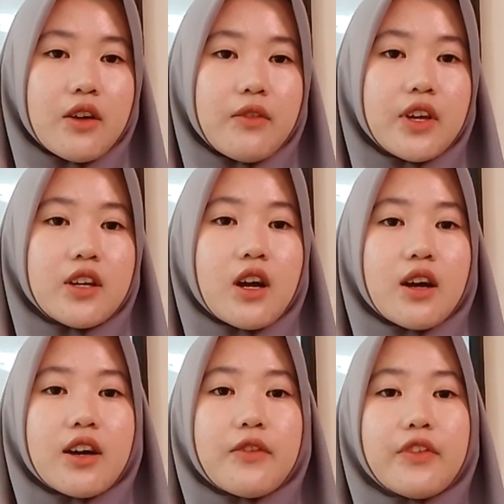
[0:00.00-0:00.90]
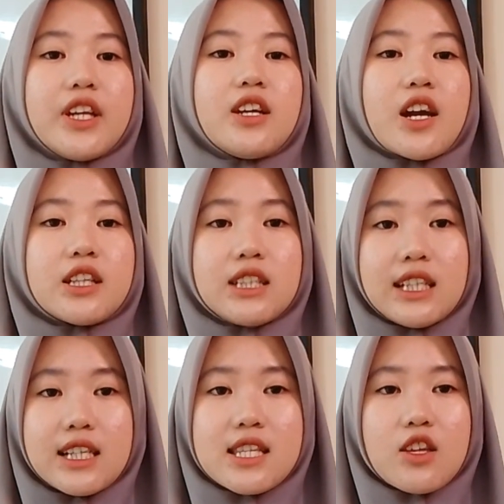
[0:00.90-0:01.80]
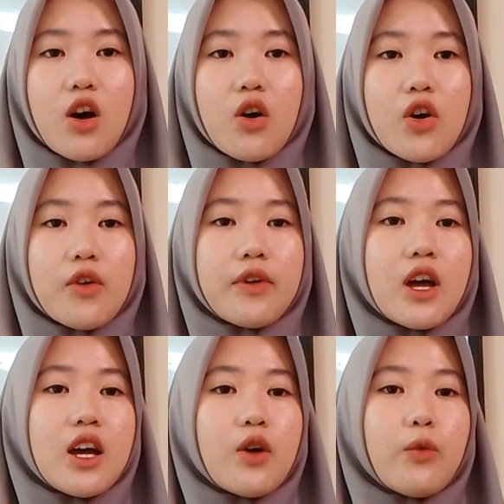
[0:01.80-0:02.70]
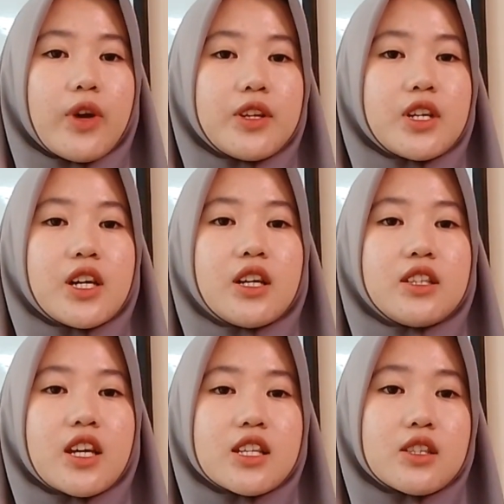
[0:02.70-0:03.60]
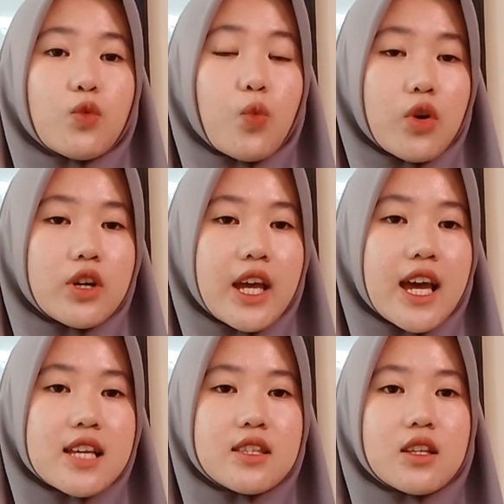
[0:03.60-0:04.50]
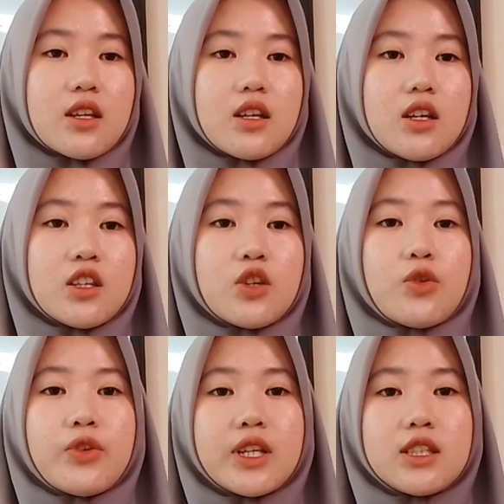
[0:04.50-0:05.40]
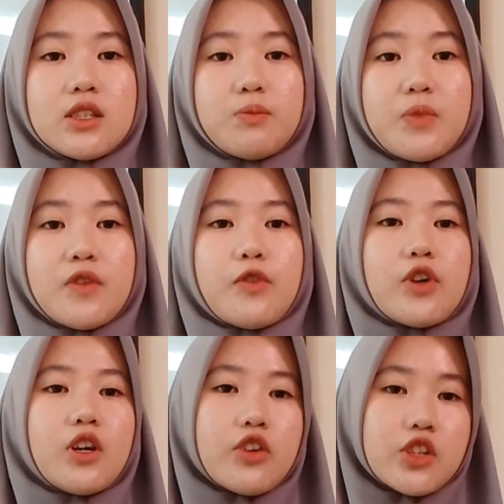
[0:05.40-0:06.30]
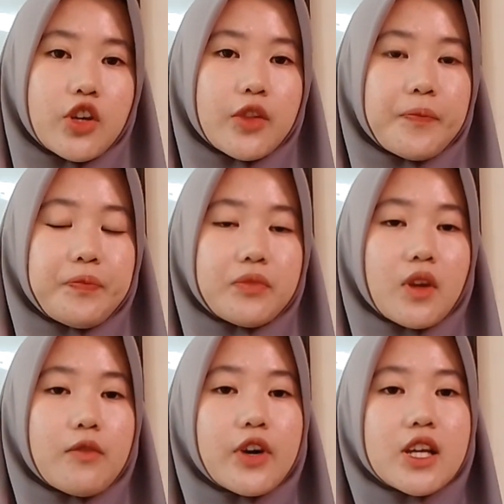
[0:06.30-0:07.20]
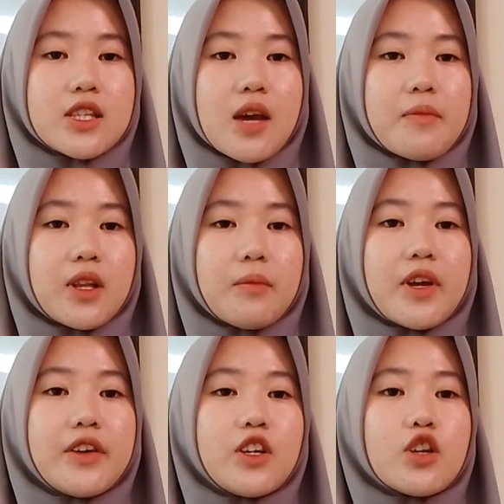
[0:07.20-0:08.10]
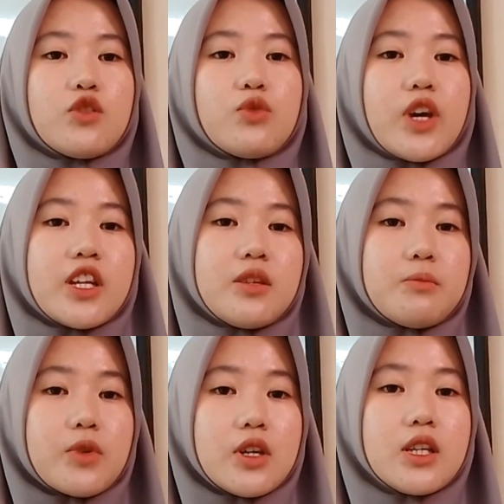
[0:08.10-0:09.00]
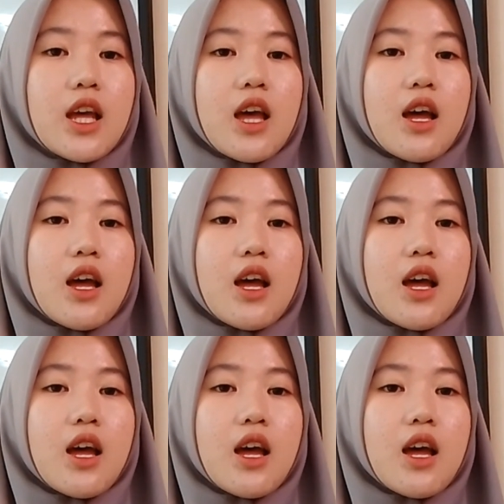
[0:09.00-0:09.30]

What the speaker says: regardless of whether that word has occurred before or not. For example, Mary goes to Edinburgh